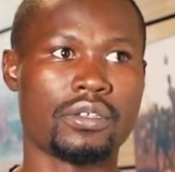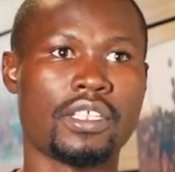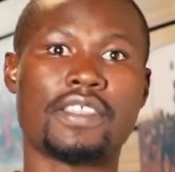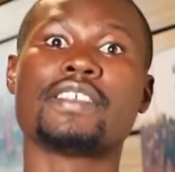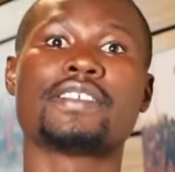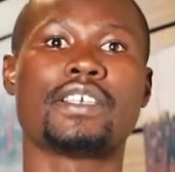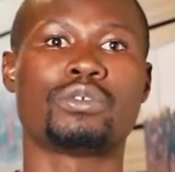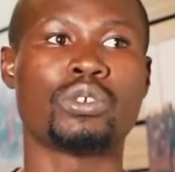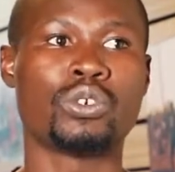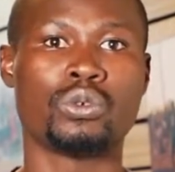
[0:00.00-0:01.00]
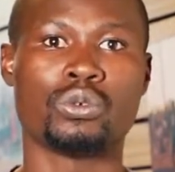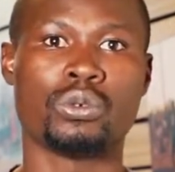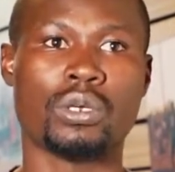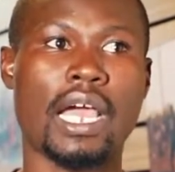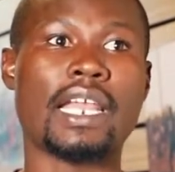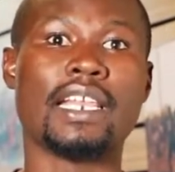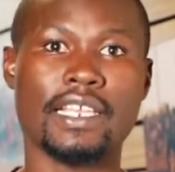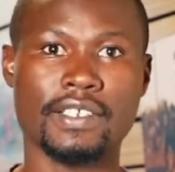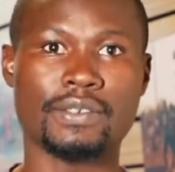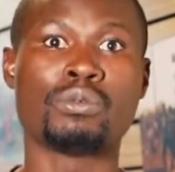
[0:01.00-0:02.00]
the things that we do,
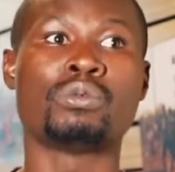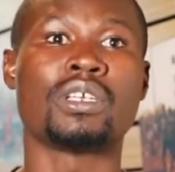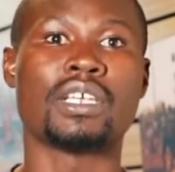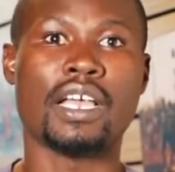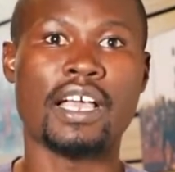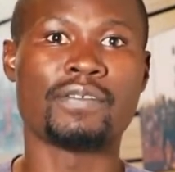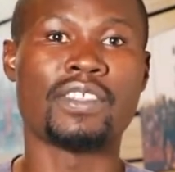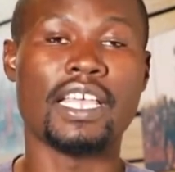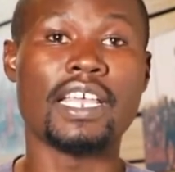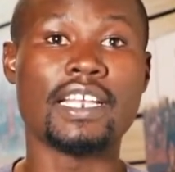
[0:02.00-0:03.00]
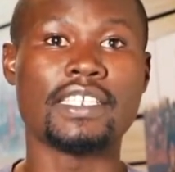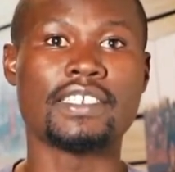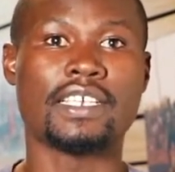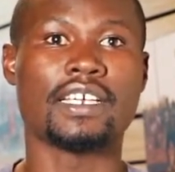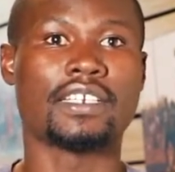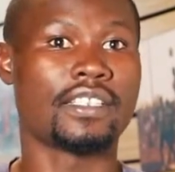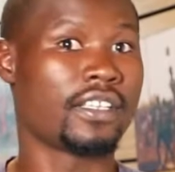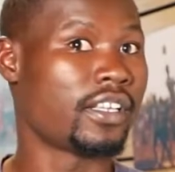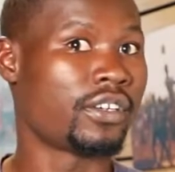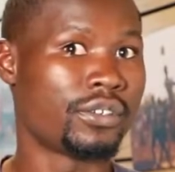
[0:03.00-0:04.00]
unless we have the energy and the
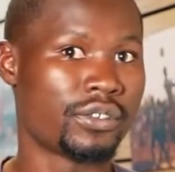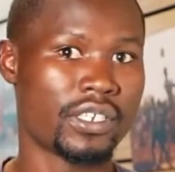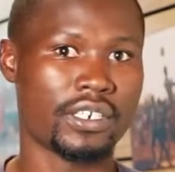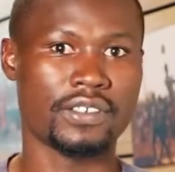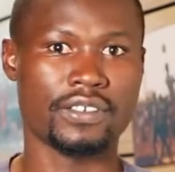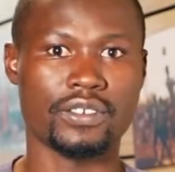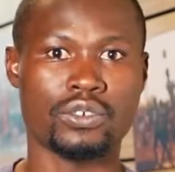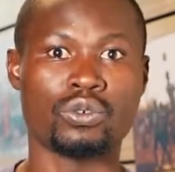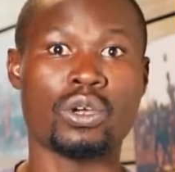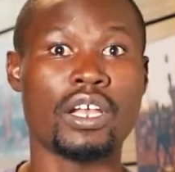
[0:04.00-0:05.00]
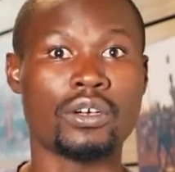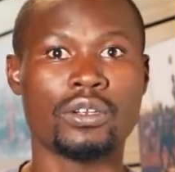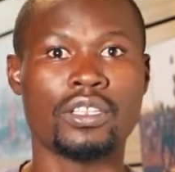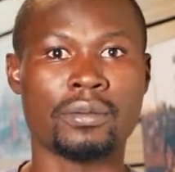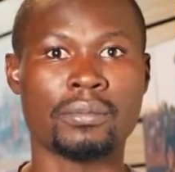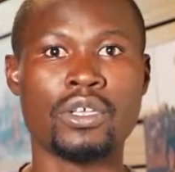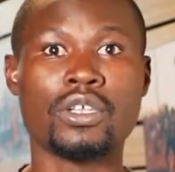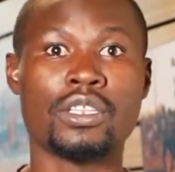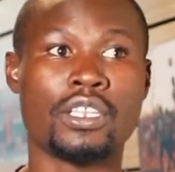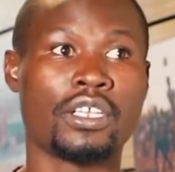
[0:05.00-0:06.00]
endurance to handle them,
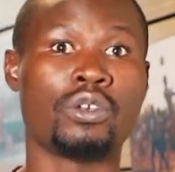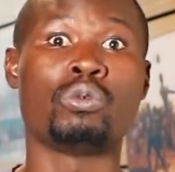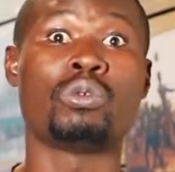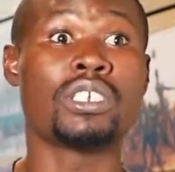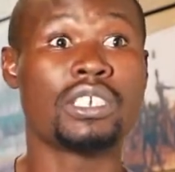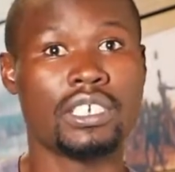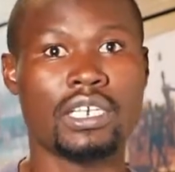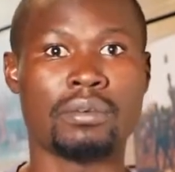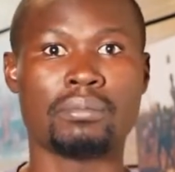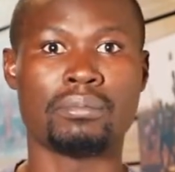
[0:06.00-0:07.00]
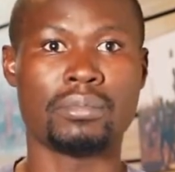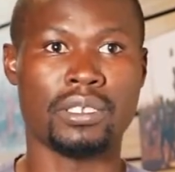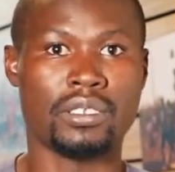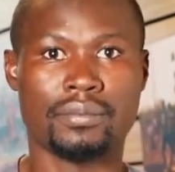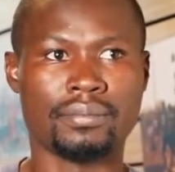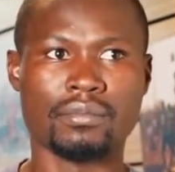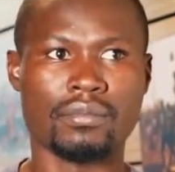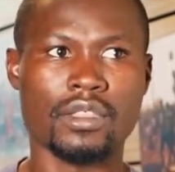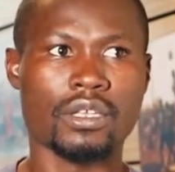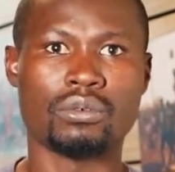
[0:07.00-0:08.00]
then we shall be
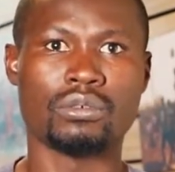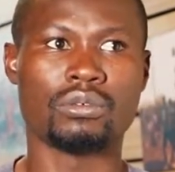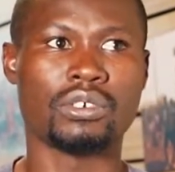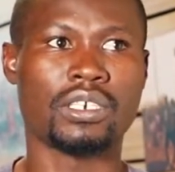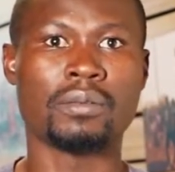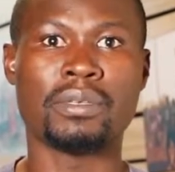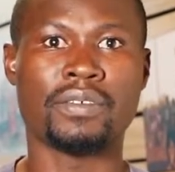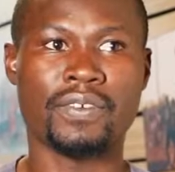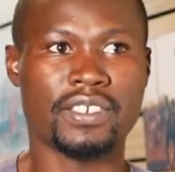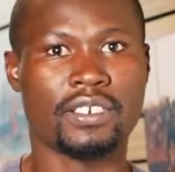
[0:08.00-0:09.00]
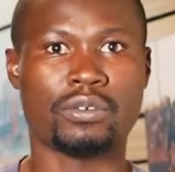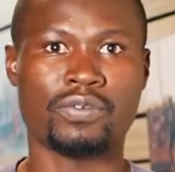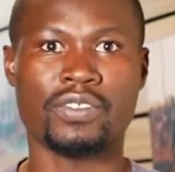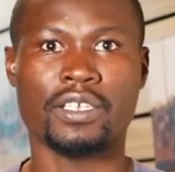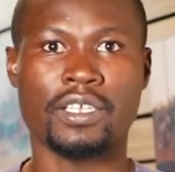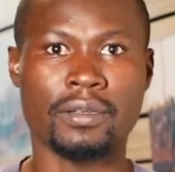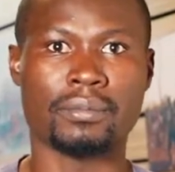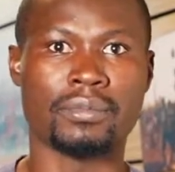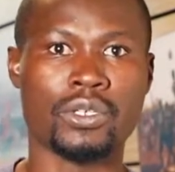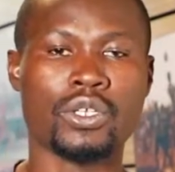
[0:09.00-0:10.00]
first out of the game.
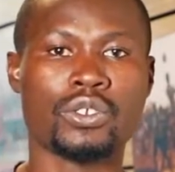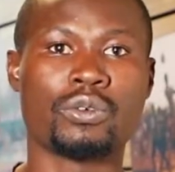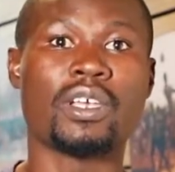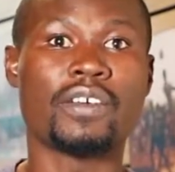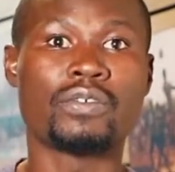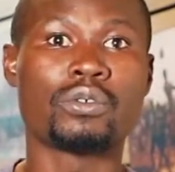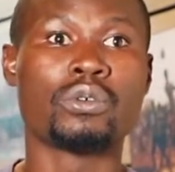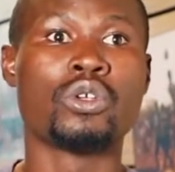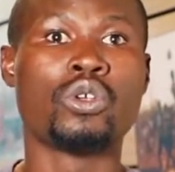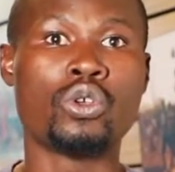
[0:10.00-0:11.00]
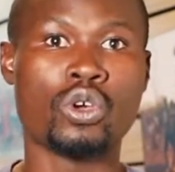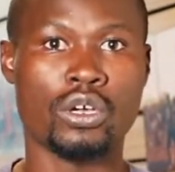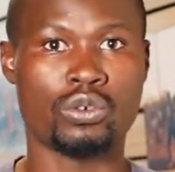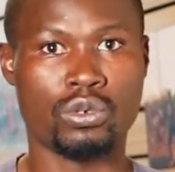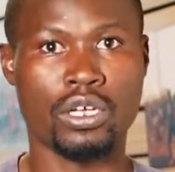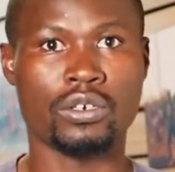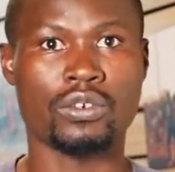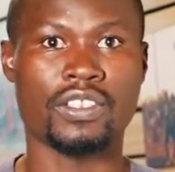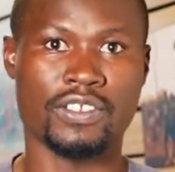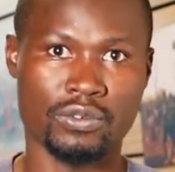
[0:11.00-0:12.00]
So we have to know how to handle
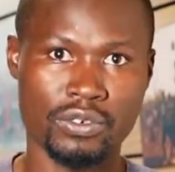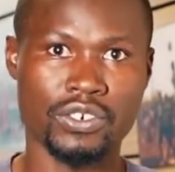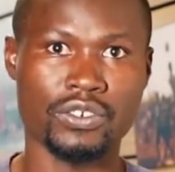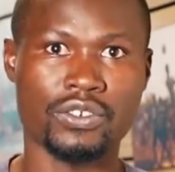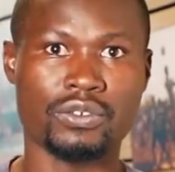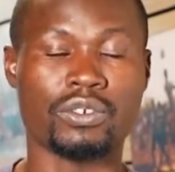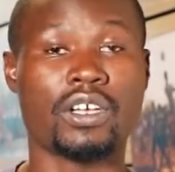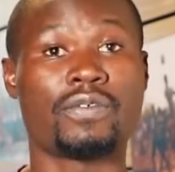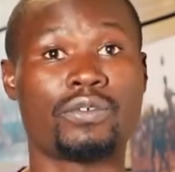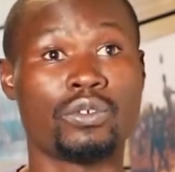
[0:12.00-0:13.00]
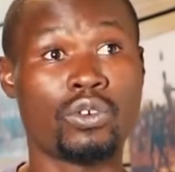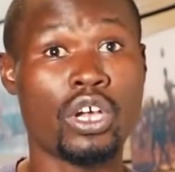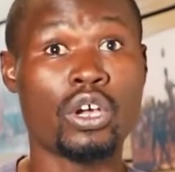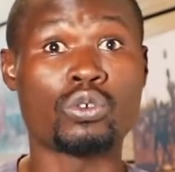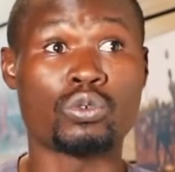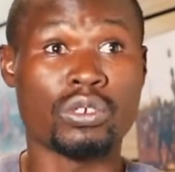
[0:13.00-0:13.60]
the situations. We have to know how to